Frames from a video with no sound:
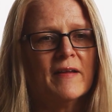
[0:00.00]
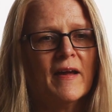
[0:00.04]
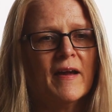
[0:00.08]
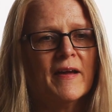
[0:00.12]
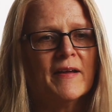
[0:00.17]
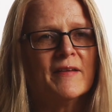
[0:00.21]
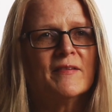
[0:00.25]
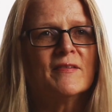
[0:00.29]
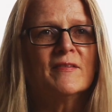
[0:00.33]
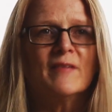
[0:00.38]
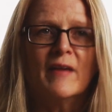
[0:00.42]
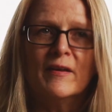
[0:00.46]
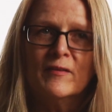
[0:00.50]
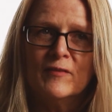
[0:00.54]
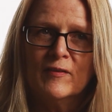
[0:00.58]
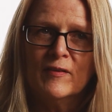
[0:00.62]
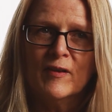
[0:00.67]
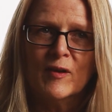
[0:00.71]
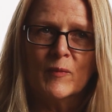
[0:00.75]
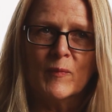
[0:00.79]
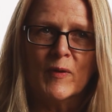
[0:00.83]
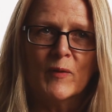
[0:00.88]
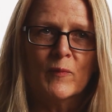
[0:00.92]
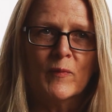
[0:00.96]
I said to
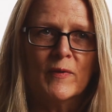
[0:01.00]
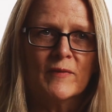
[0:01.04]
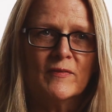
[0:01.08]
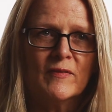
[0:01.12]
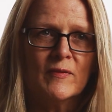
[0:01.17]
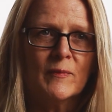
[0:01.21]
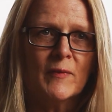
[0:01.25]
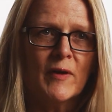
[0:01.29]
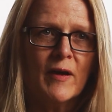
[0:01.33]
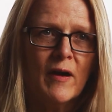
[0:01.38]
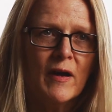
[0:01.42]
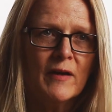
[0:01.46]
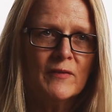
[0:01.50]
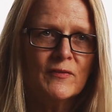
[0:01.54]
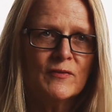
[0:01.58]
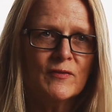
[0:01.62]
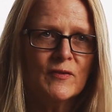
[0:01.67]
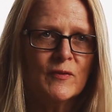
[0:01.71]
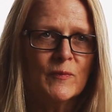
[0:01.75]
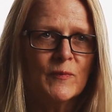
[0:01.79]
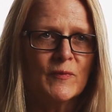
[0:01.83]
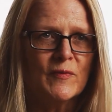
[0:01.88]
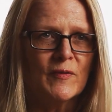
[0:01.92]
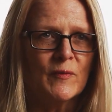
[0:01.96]
him, I want some
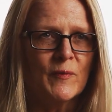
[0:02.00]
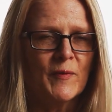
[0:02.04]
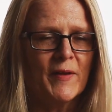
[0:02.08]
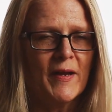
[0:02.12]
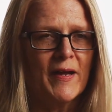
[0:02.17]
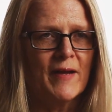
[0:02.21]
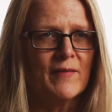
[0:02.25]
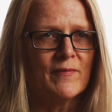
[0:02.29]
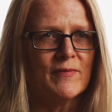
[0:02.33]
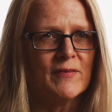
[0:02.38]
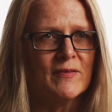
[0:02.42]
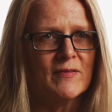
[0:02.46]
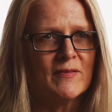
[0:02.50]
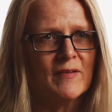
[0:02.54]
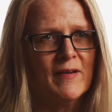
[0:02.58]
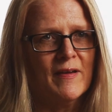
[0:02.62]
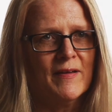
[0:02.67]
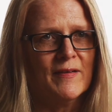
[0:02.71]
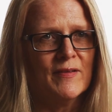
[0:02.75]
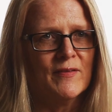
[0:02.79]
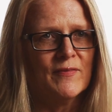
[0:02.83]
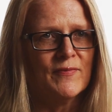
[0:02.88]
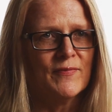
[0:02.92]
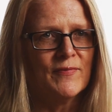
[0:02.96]
costumes that would have this kind
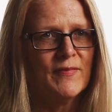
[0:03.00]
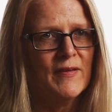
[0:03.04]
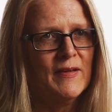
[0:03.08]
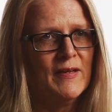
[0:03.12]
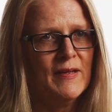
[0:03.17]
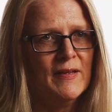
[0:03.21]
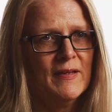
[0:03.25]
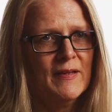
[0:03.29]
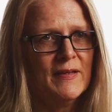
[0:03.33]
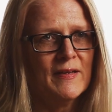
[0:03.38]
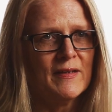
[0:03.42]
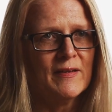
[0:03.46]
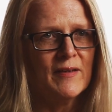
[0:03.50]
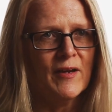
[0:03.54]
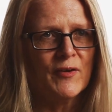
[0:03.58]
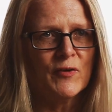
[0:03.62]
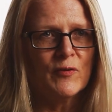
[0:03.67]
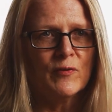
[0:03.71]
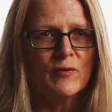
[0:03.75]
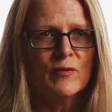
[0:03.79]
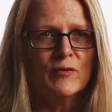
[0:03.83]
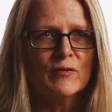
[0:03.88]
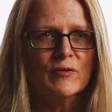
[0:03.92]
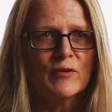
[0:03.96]
of
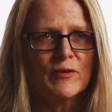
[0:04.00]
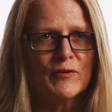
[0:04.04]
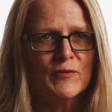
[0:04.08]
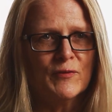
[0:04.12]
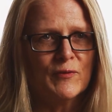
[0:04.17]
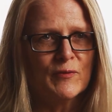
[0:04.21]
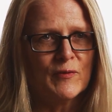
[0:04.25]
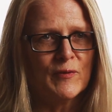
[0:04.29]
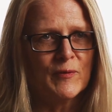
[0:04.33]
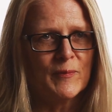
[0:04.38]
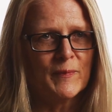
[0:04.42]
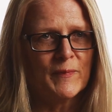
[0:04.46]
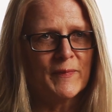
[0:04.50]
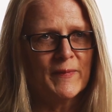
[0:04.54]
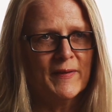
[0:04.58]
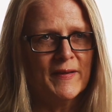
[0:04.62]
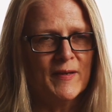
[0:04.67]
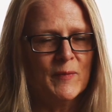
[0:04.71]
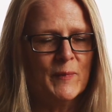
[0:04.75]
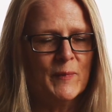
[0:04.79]
guttural look to them, kind of